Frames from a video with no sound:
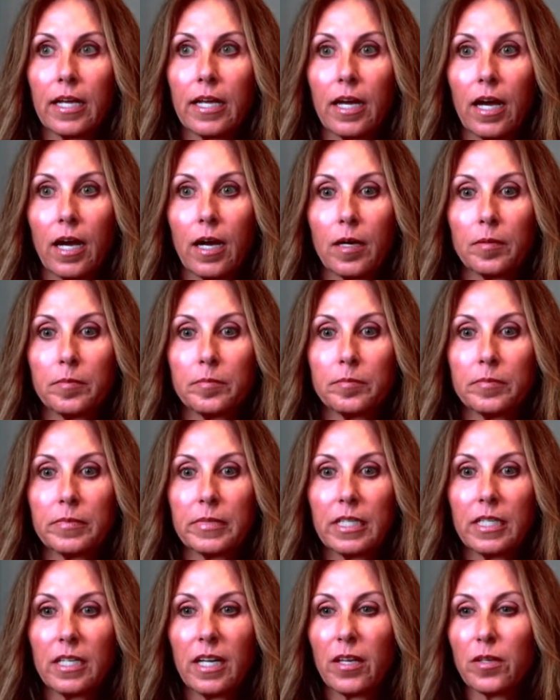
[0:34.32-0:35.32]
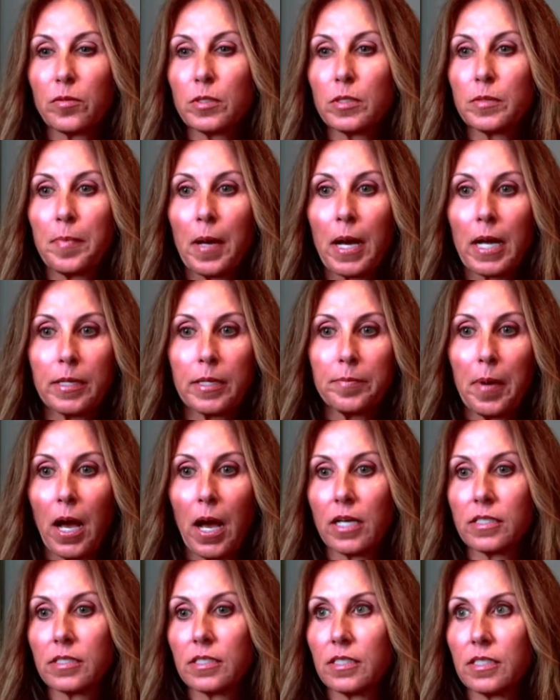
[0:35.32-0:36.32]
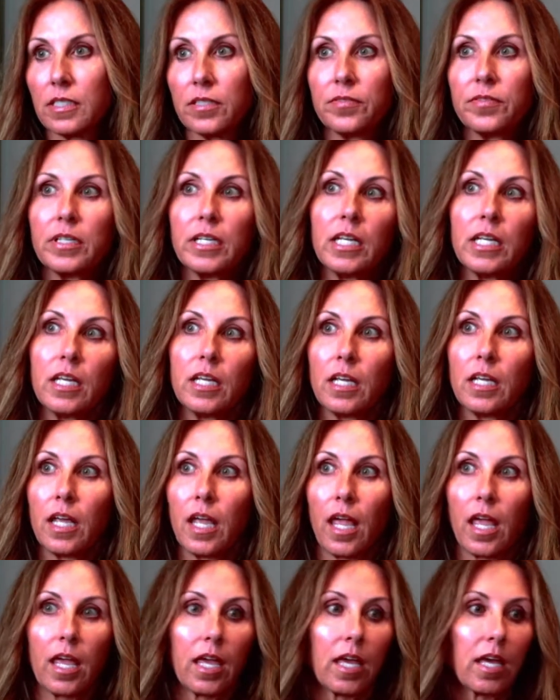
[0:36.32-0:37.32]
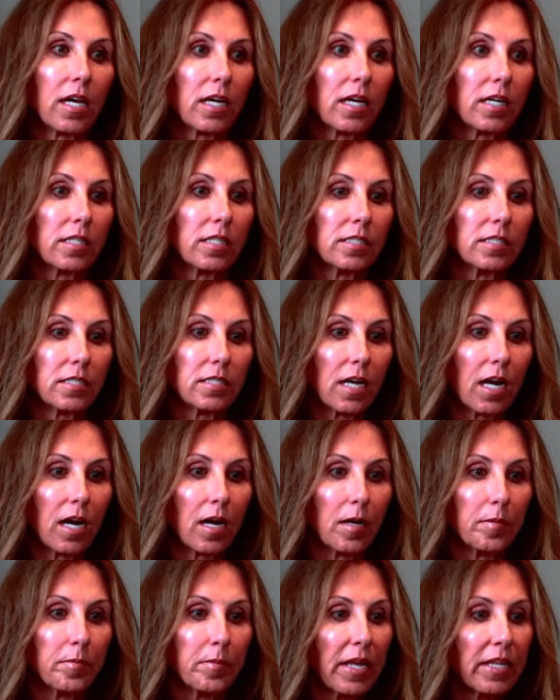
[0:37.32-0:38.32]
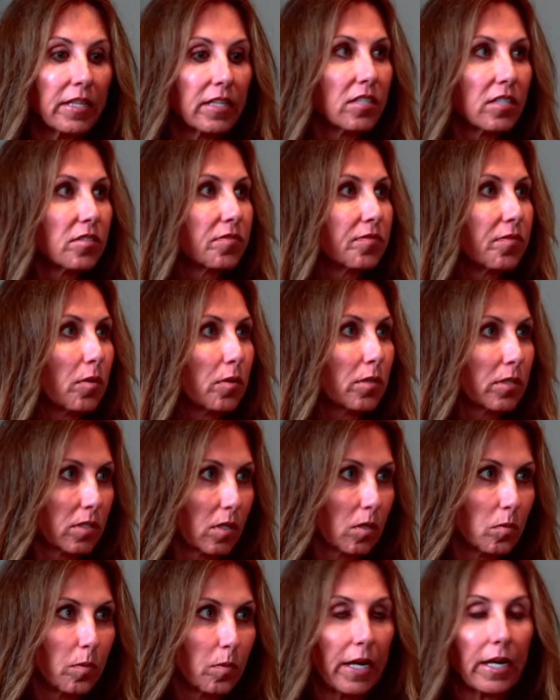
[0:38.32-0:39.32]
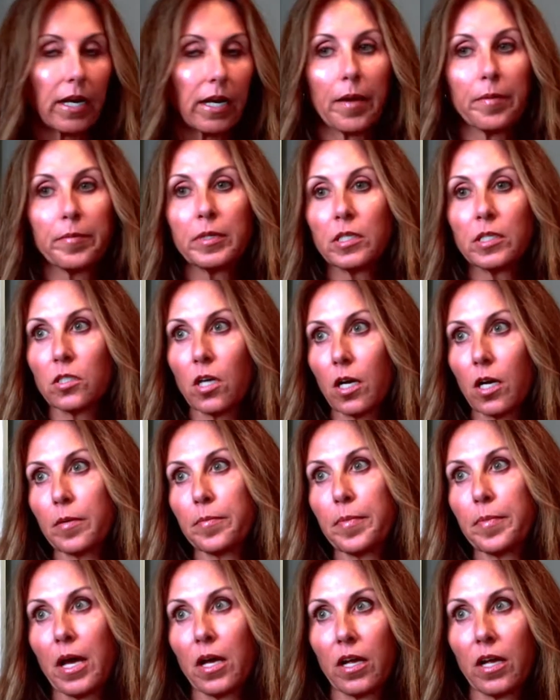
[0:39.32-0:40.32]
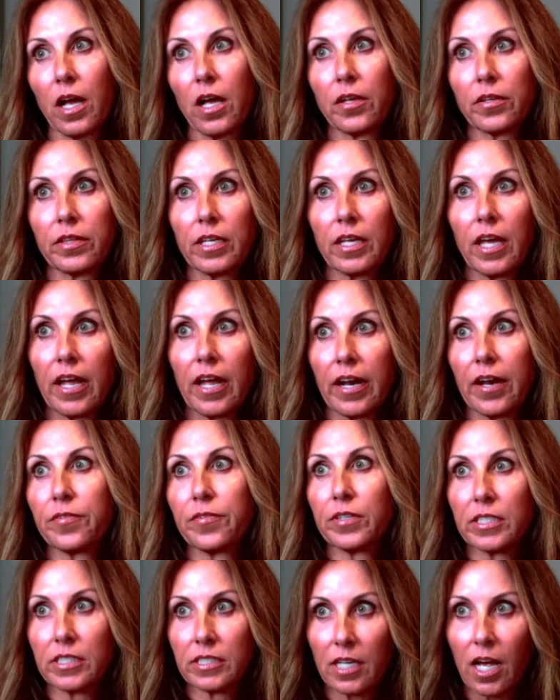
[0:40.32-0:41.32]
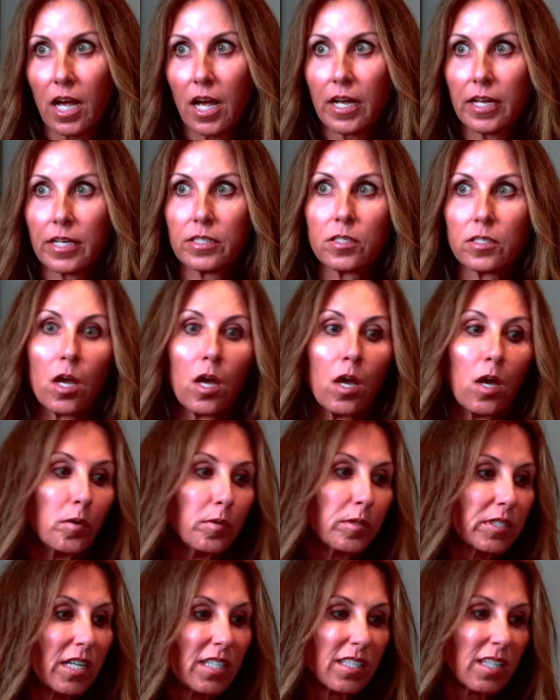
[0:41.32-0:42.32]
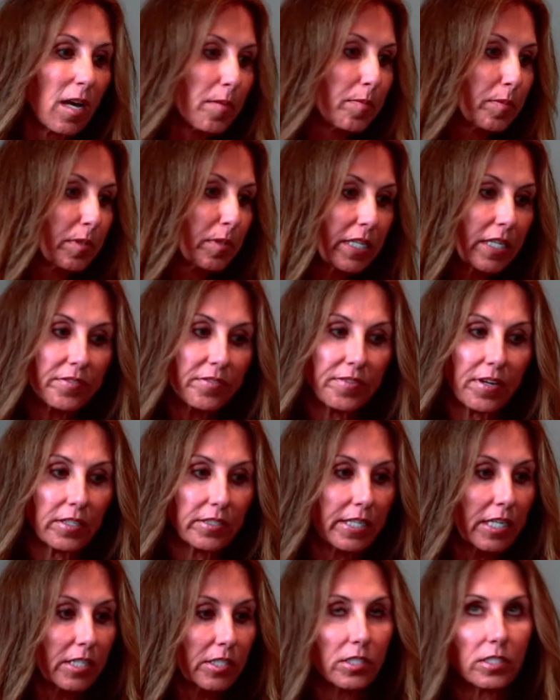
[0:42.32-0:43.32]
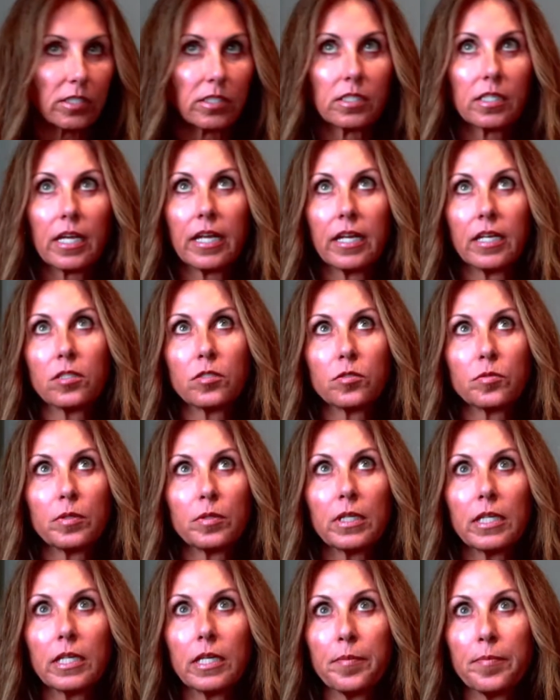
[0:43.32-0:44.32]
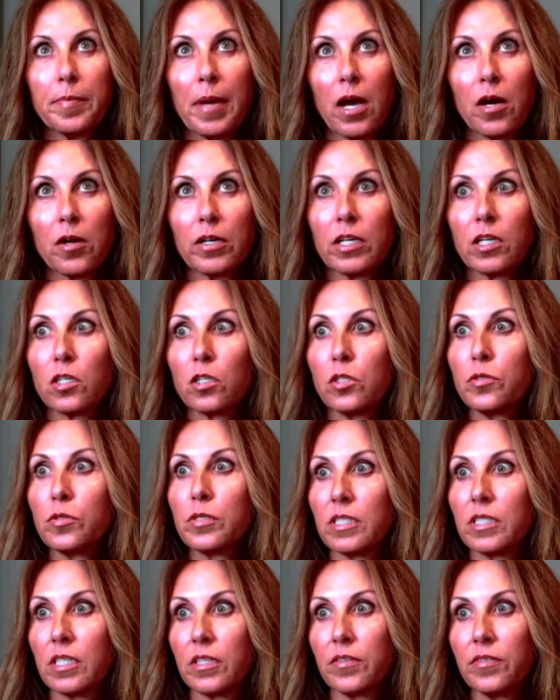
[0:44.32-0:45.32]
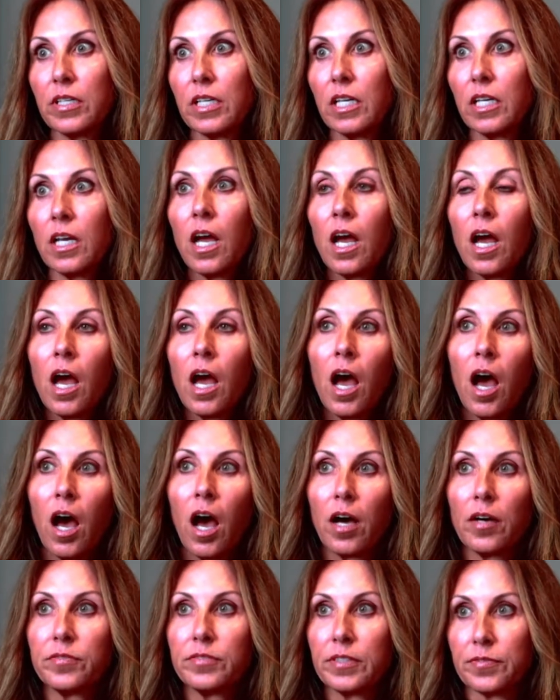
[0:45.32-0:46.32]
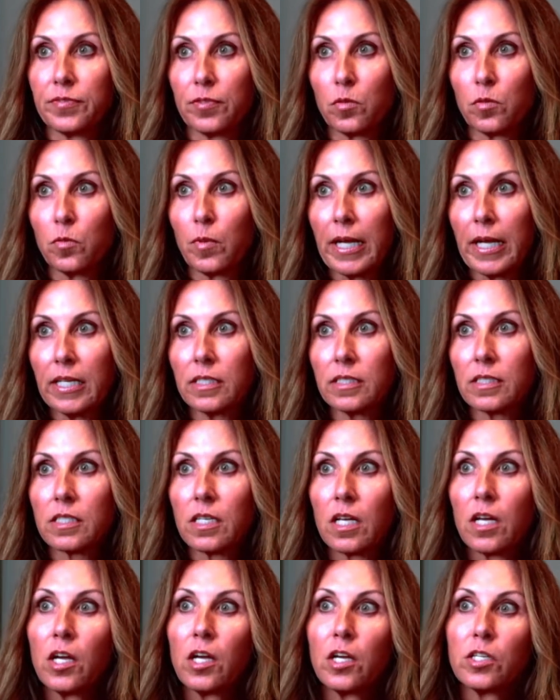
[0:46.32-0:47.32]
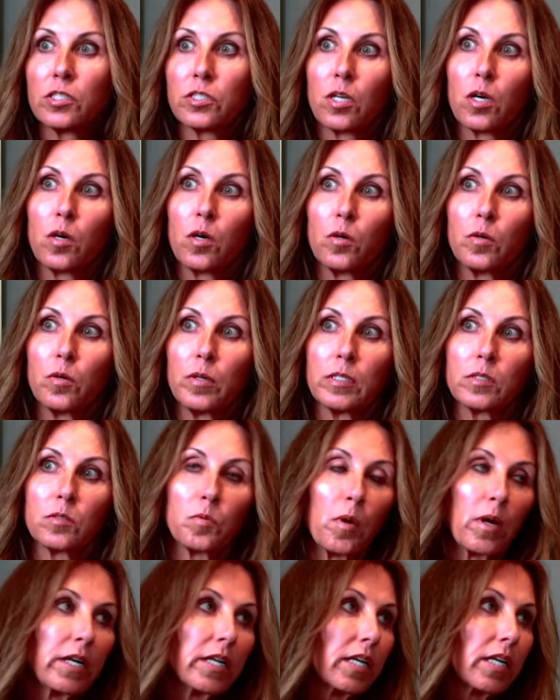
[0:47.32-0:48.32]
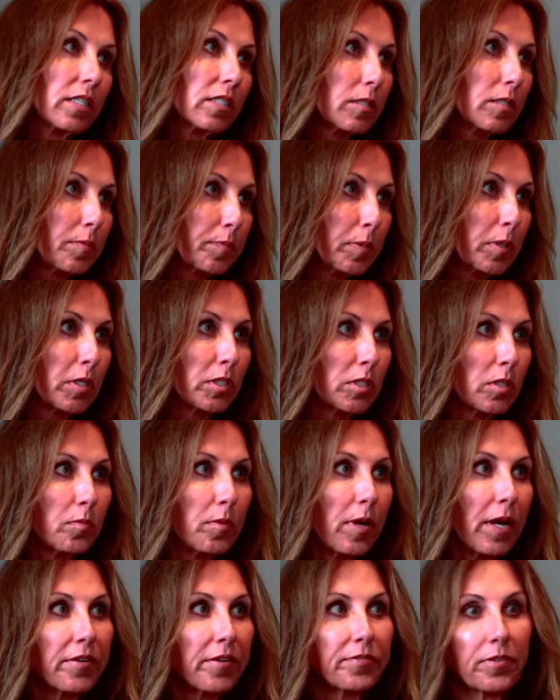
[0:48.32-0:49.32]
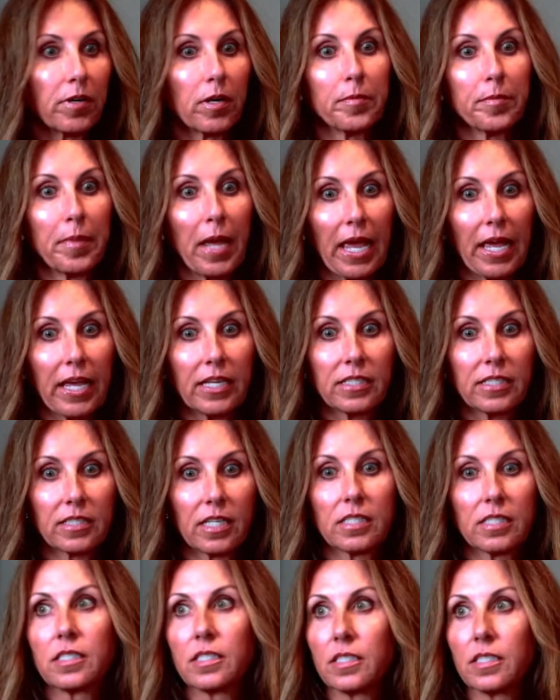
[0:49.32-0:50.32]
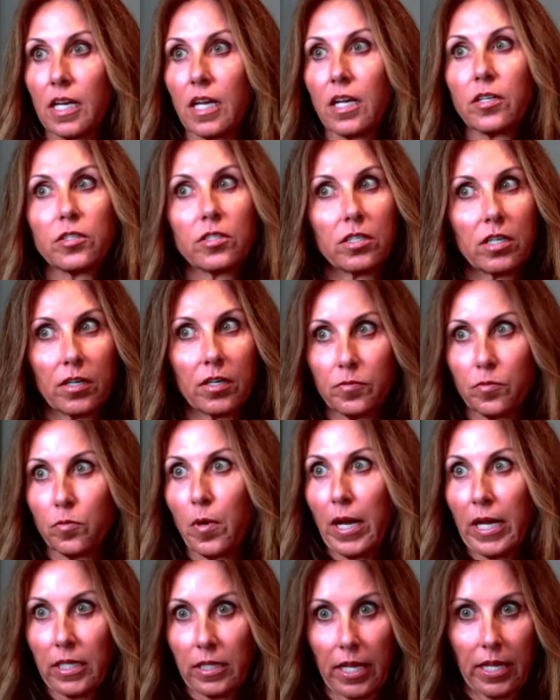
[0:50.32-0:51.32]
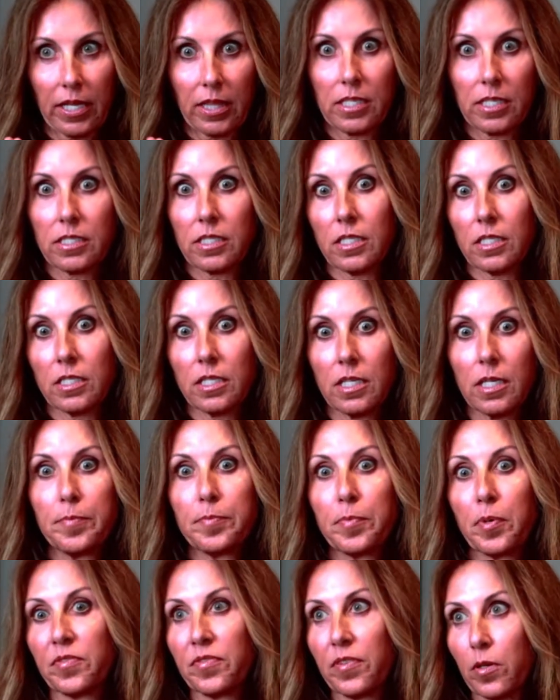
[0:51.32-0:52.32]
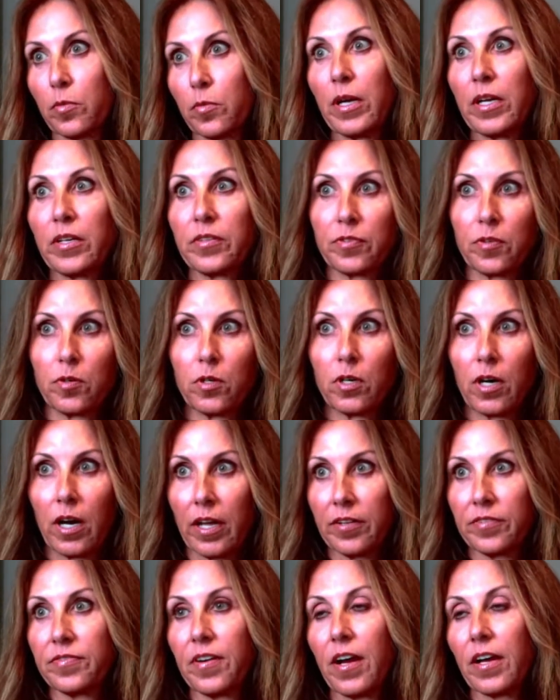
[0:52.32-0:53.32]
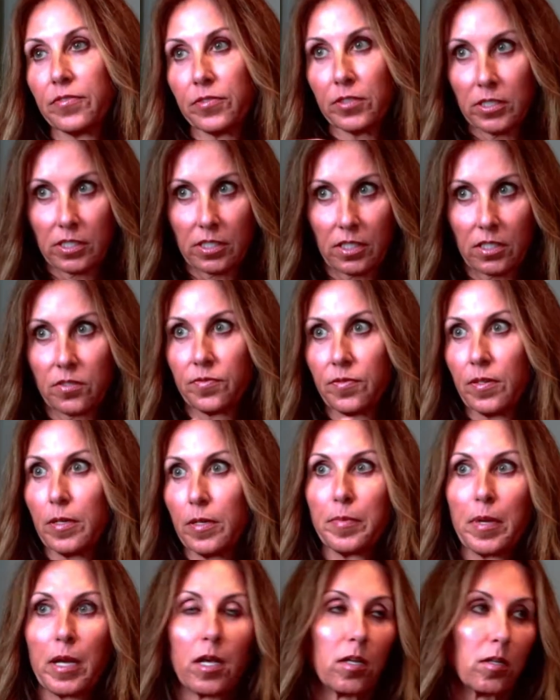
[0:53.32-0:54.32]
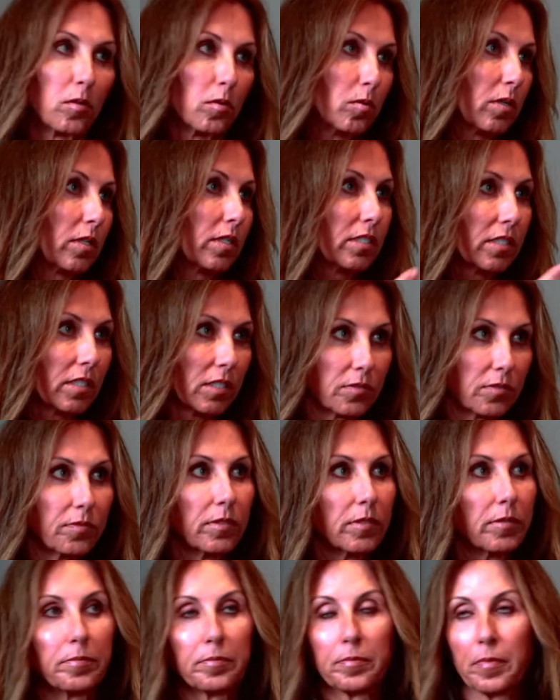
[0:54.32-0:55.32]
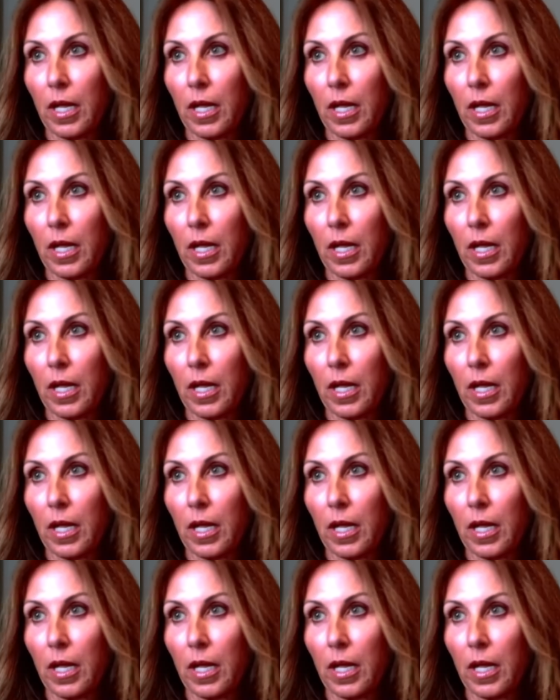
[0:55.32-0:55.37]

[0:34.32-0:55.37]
in other words, body positivity and less focus on weight. I'm going to talk about healthy at every size, which has a couple of key foundations. And it's really about inclusivity of different weights. So it's wanting us to push away from a set standard of weight, like this is the perfect weight for a 5'6" female or a 6 foot